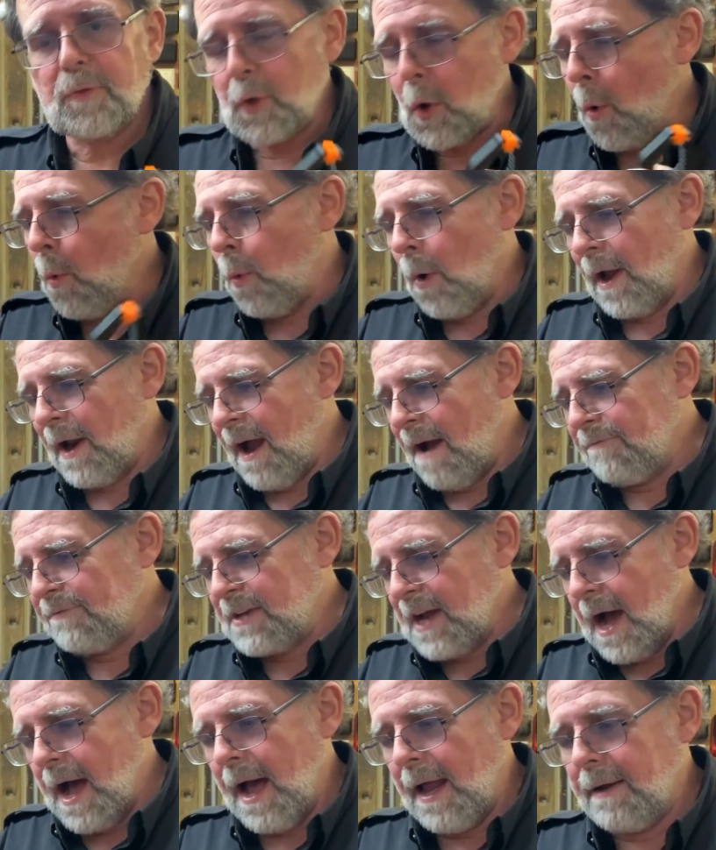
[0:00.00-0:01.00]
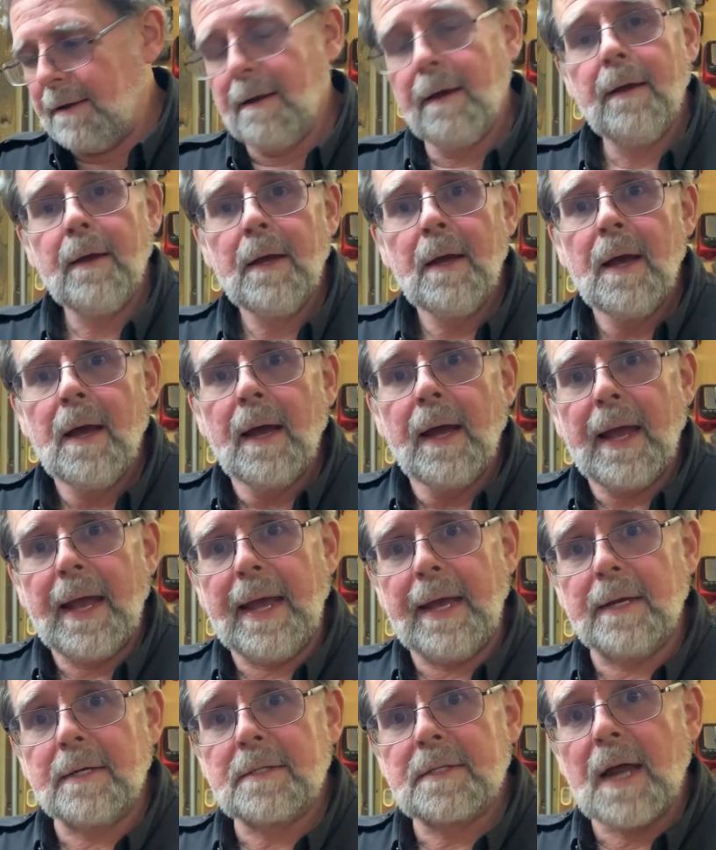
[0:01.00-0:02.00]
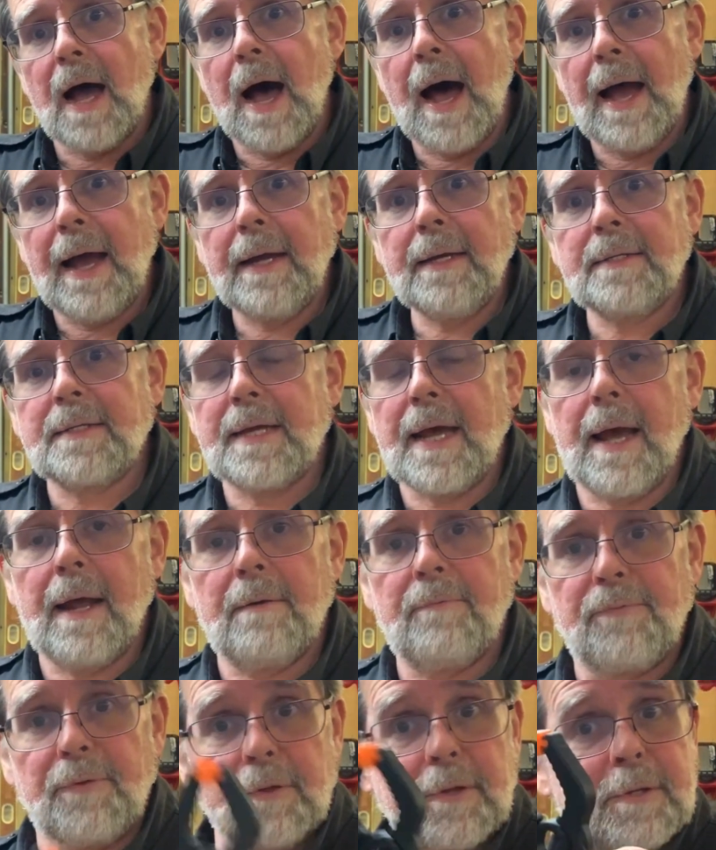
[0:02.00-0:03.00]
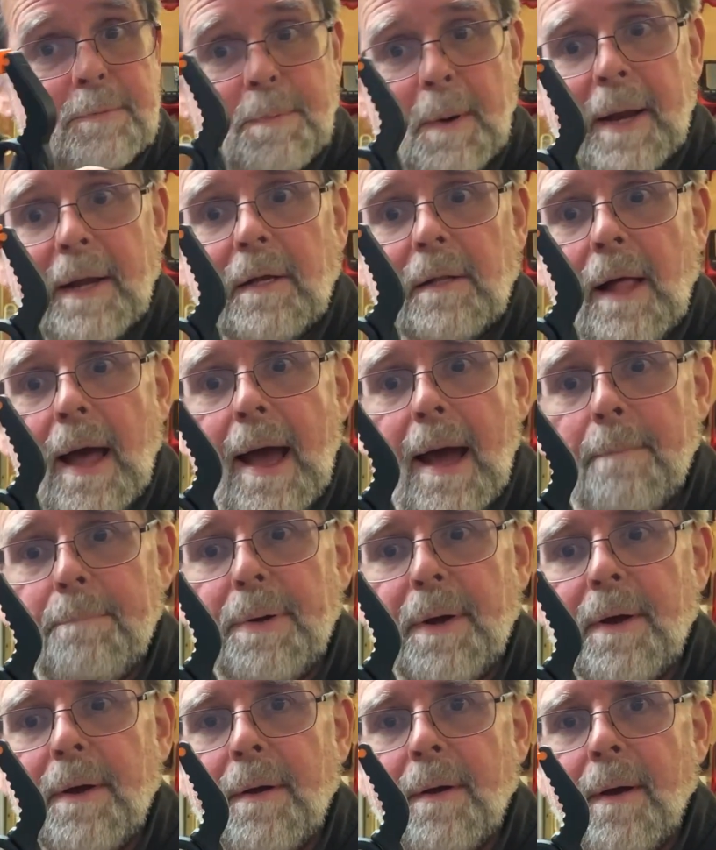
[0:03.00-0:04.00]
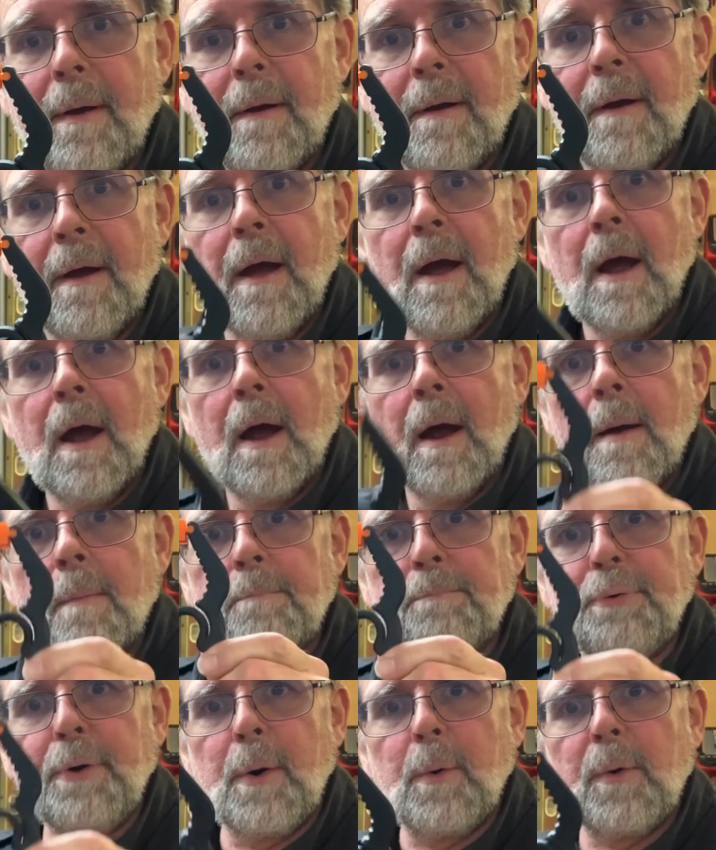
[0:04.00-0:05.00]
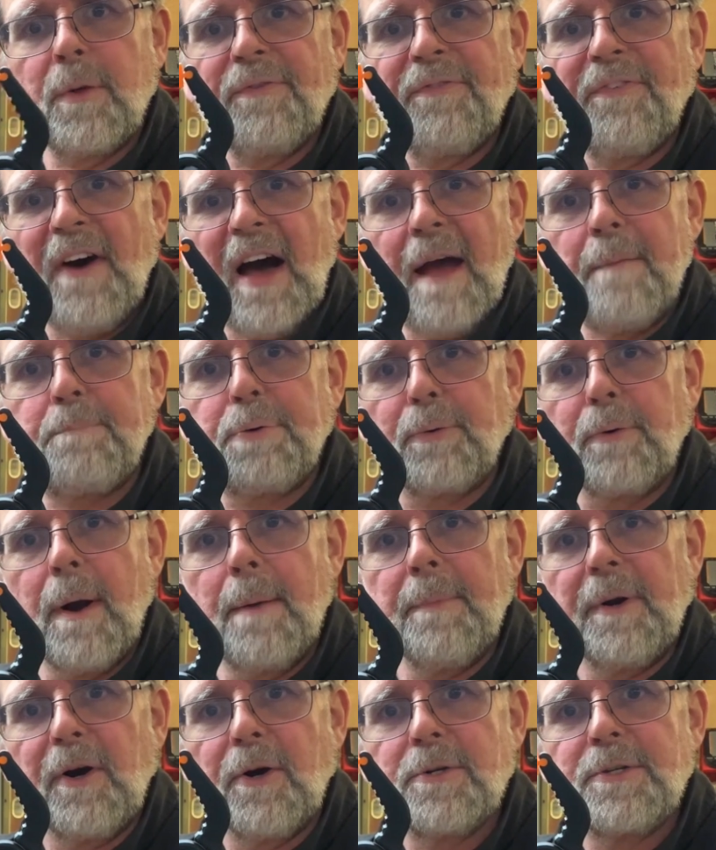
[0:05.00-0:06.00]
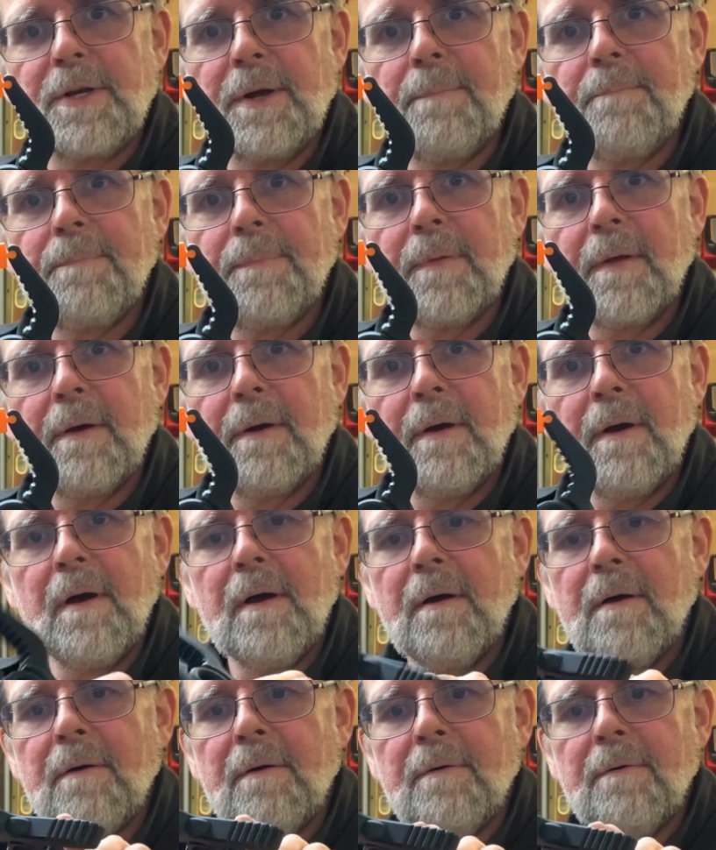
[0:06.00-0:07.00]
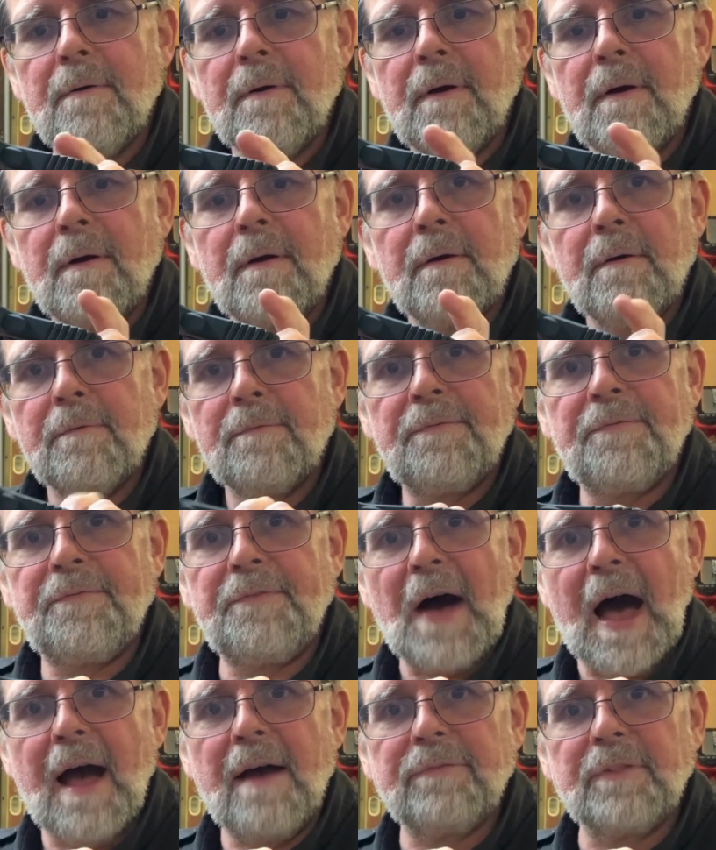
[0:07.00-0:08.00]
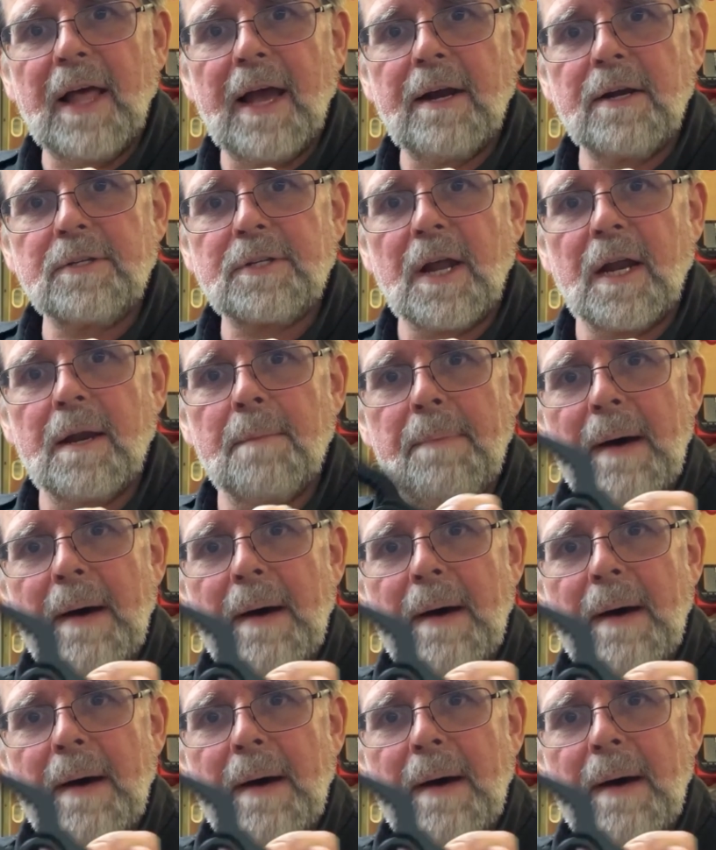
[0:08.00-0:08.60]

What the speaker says: what I've done is I said for the spring clamp, print with 5 perimeters. 5 layers on the